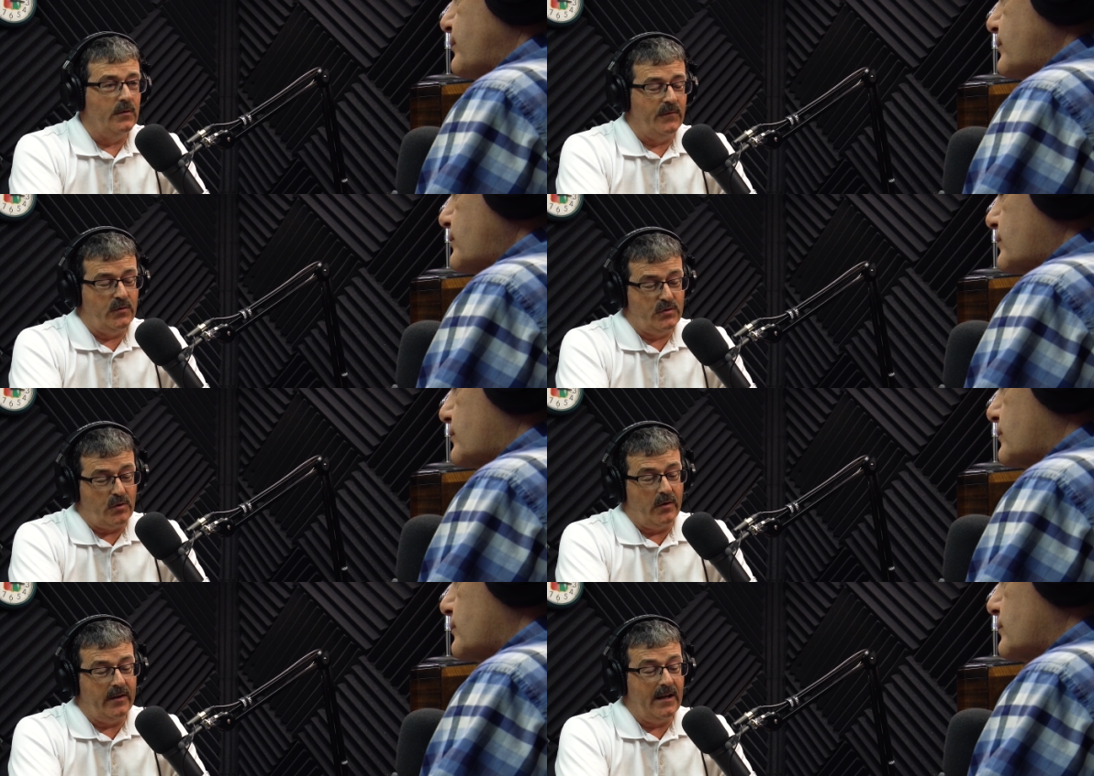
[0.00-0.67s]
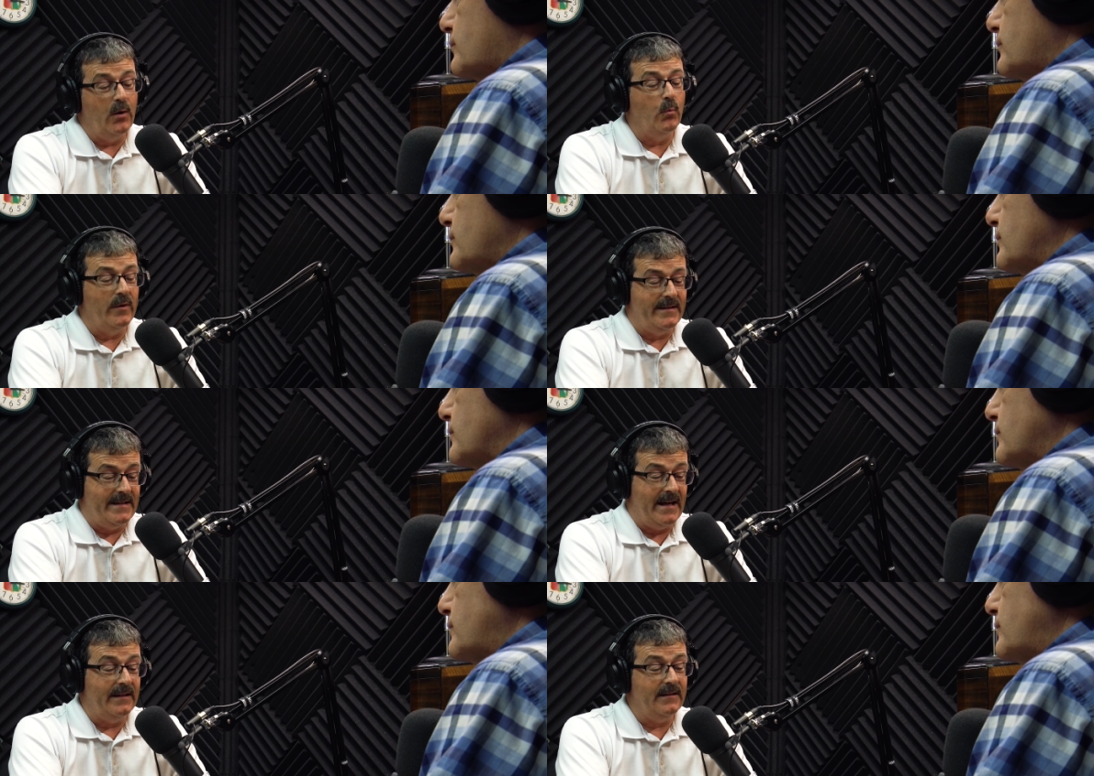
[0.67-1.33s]
Speaker 1: So if you're starting out
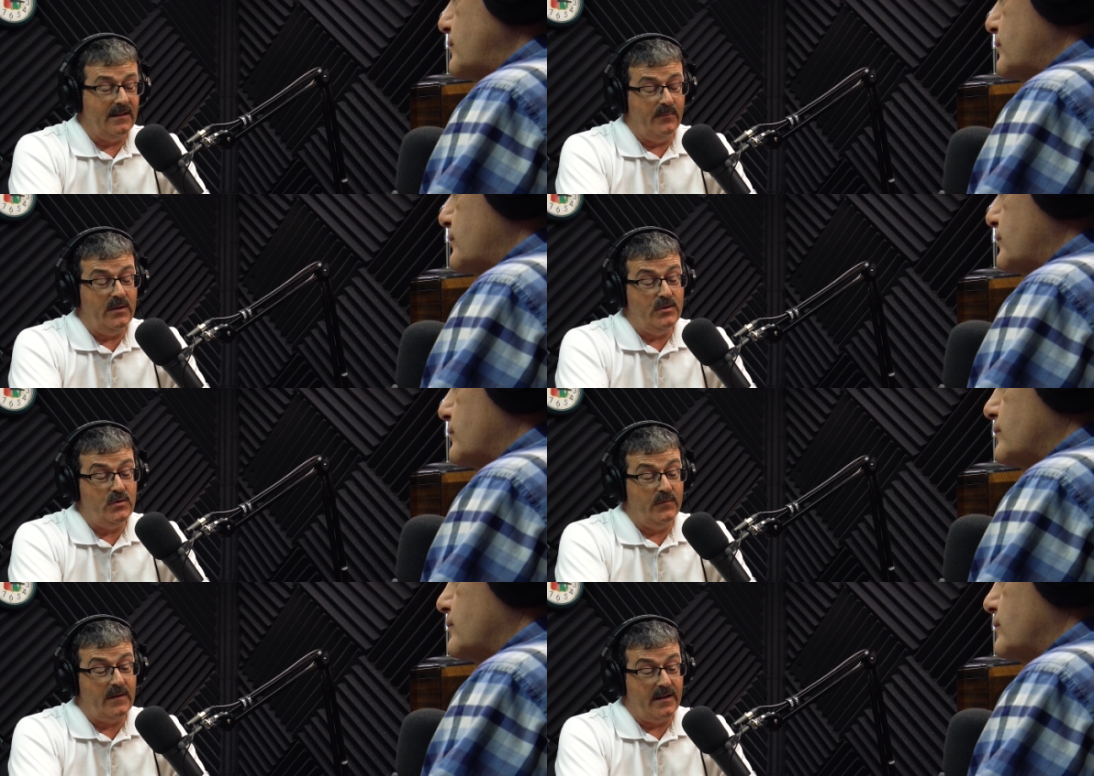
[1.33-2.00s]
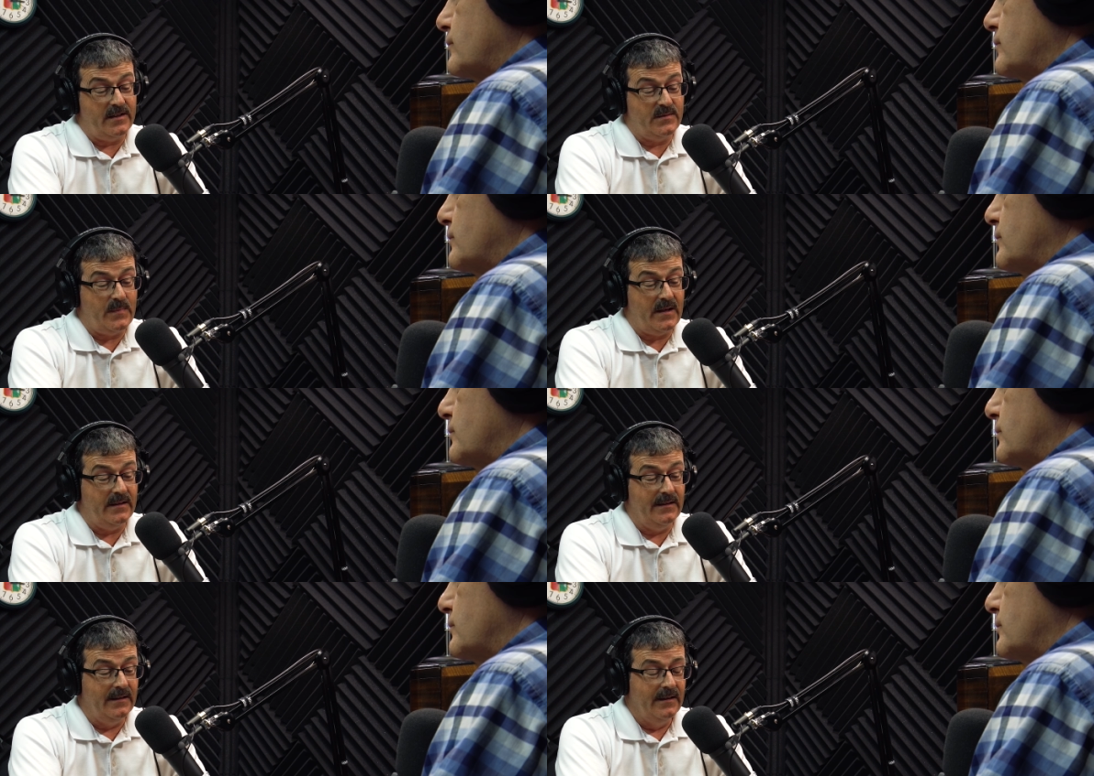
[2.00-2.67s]
with debt, that means you've got to
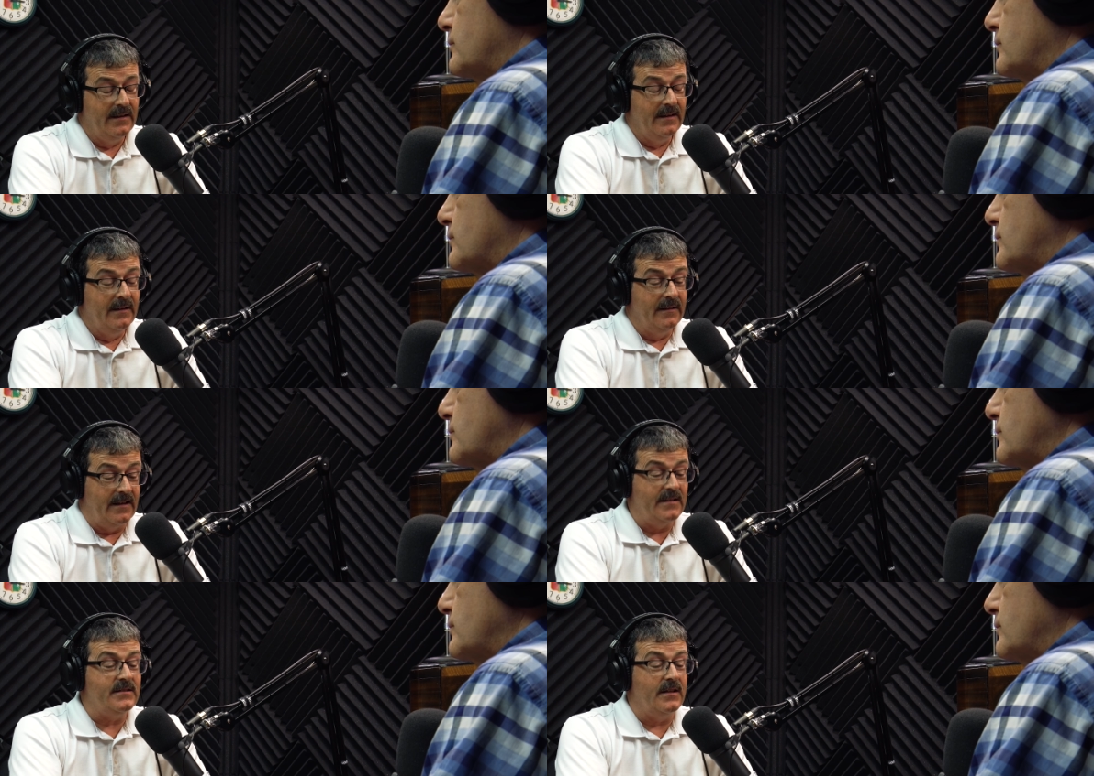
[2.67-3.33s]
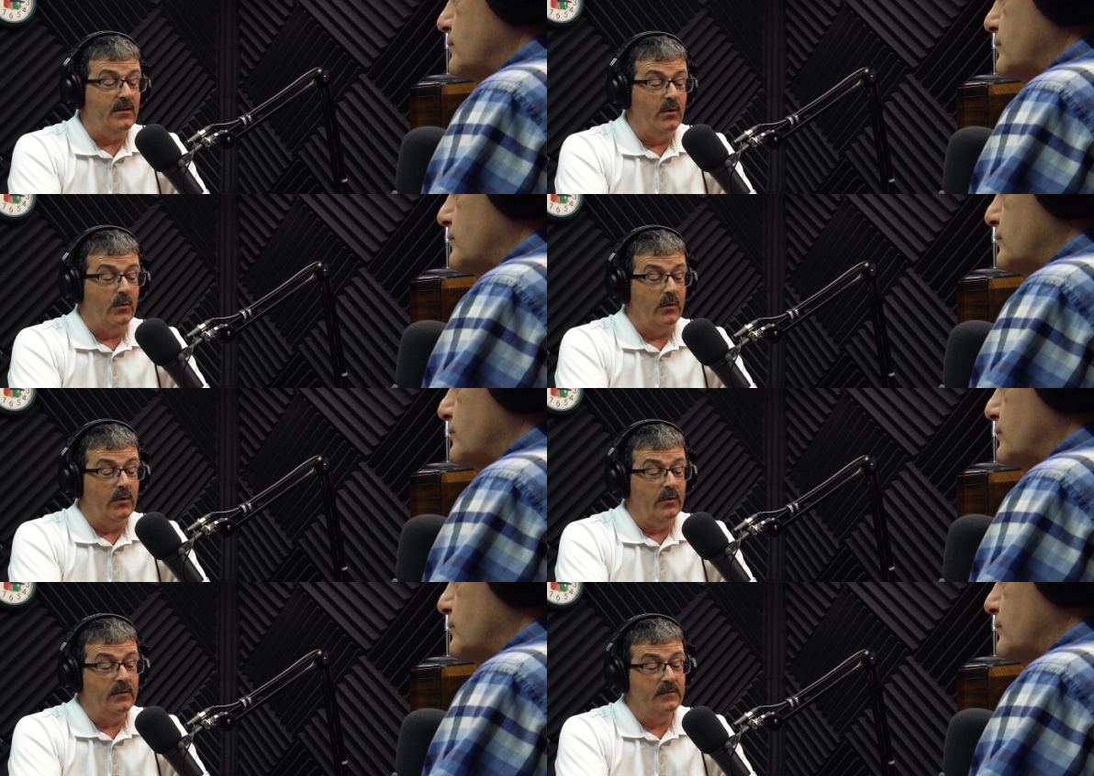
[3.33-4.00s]
spend less than you
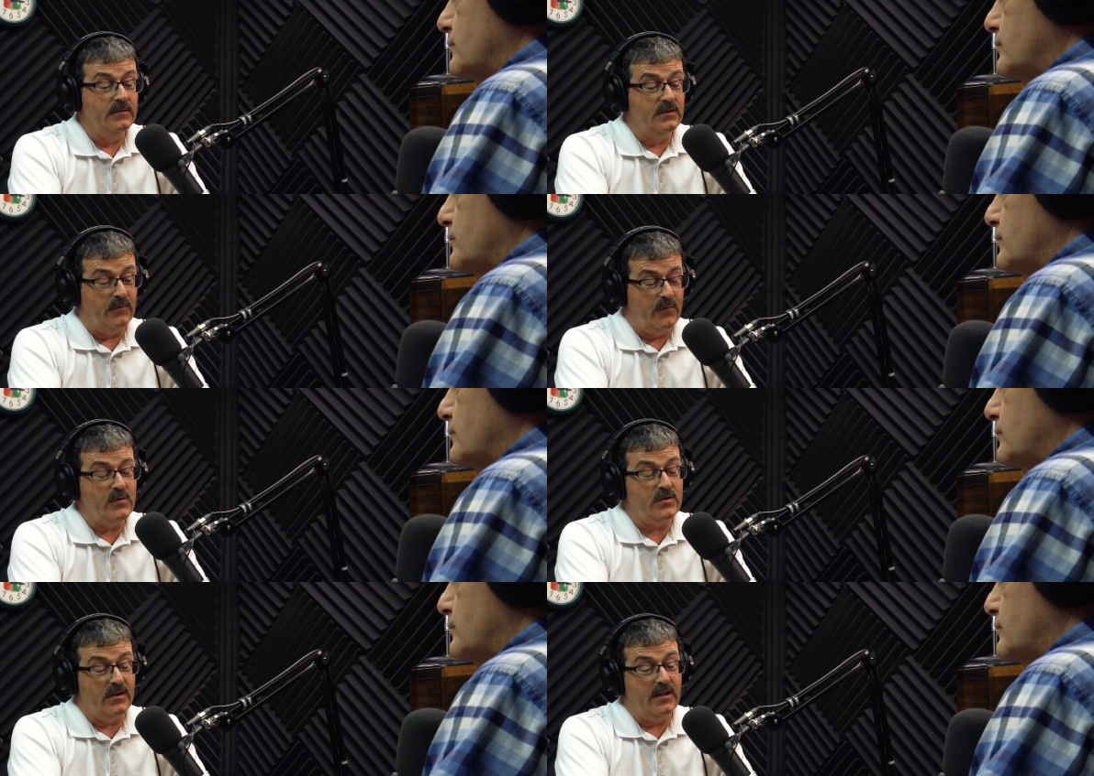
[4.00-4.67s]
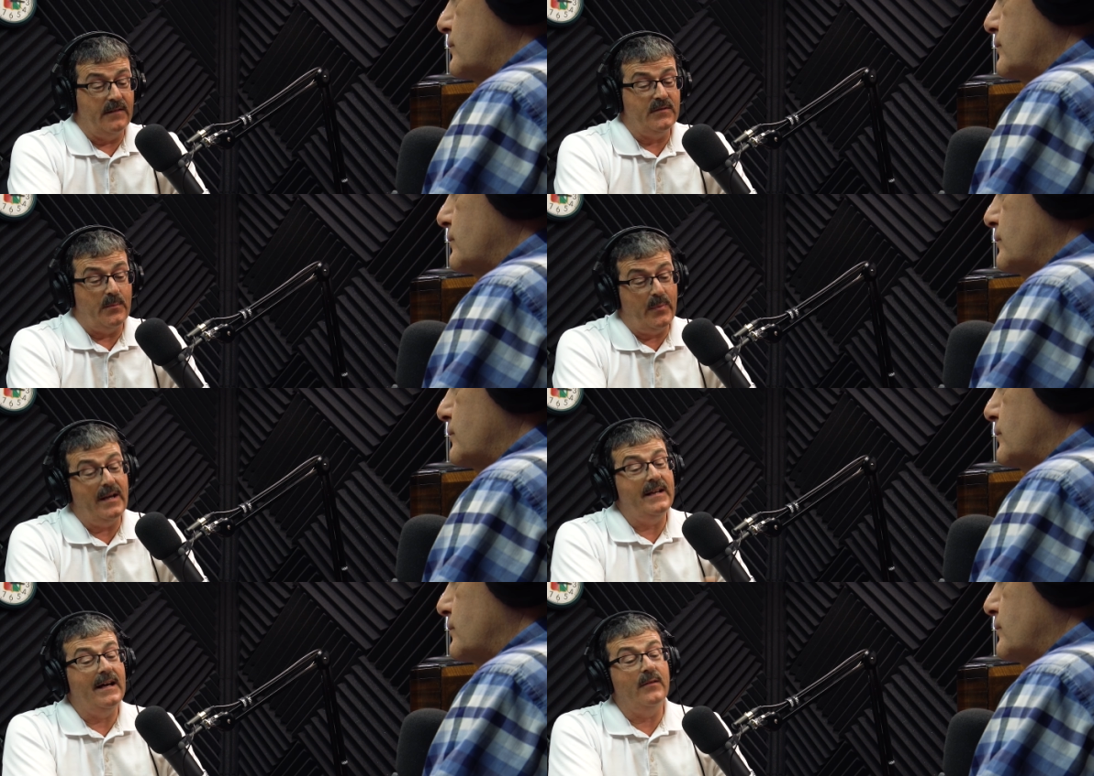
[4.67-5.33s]
earn, sufficient enough to
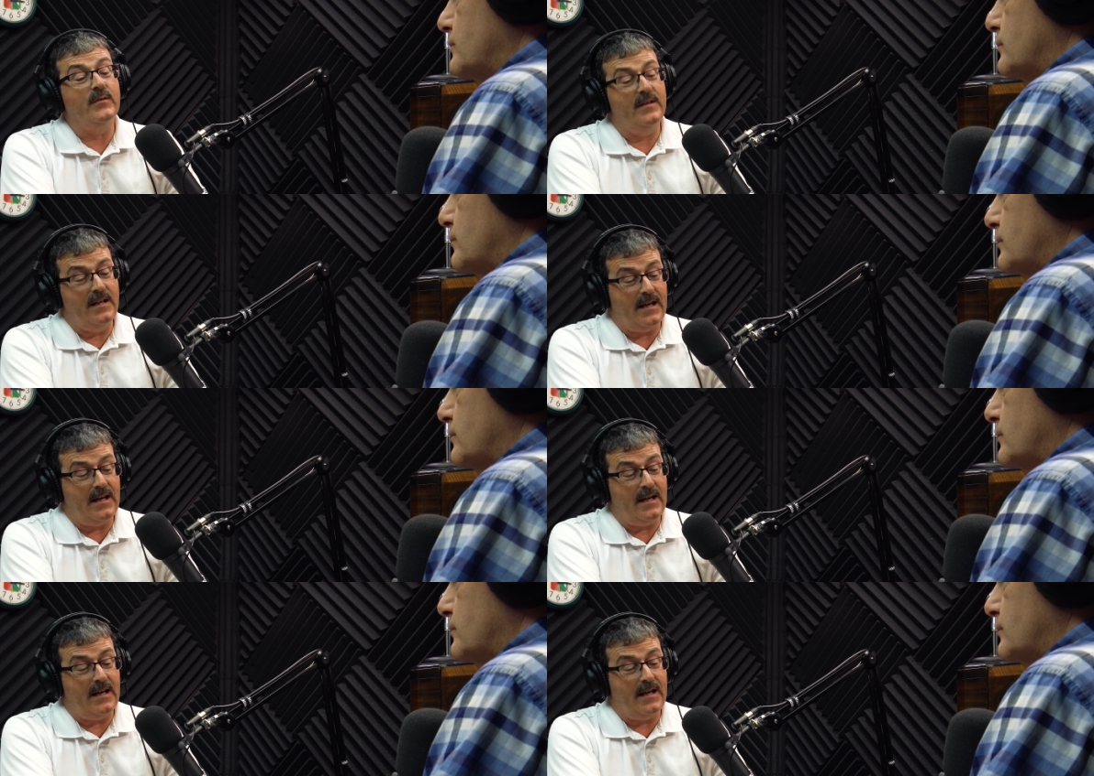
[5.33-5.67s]
pay down the